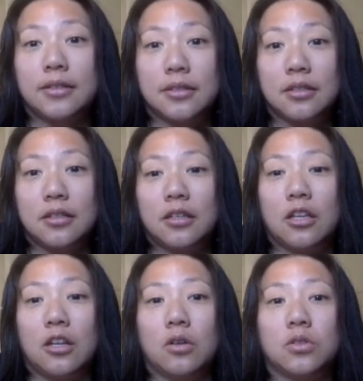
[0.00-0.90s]
so
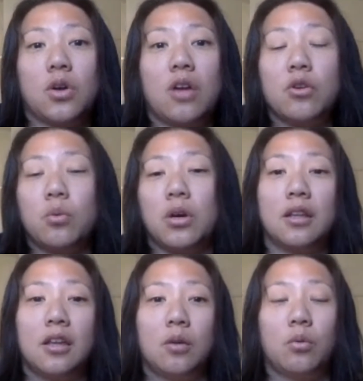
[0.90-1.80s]
everyone, when
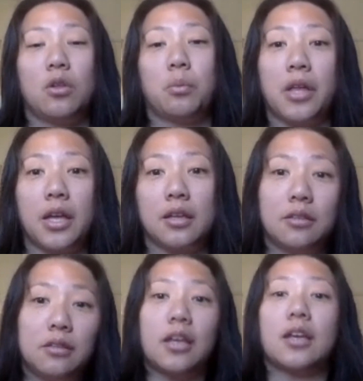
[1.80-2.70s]
they're playing like a
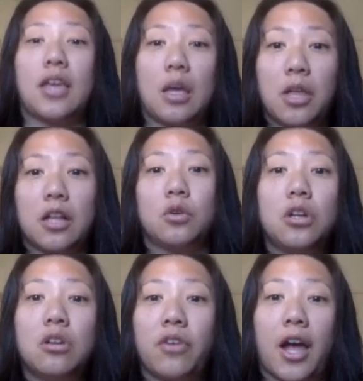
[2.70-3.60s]
game like Learning
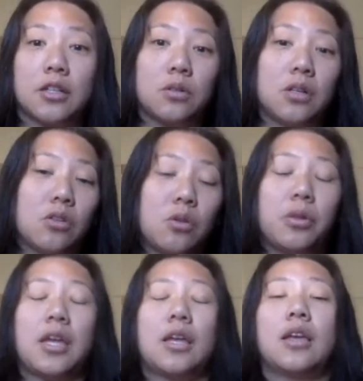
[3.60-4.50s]
Factory, or they're playing
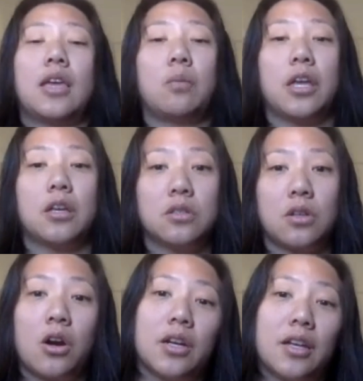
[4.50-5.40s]
a game like
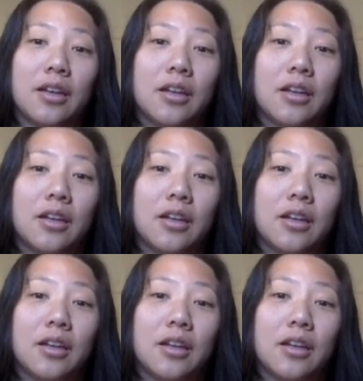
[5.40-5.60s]
Azaria,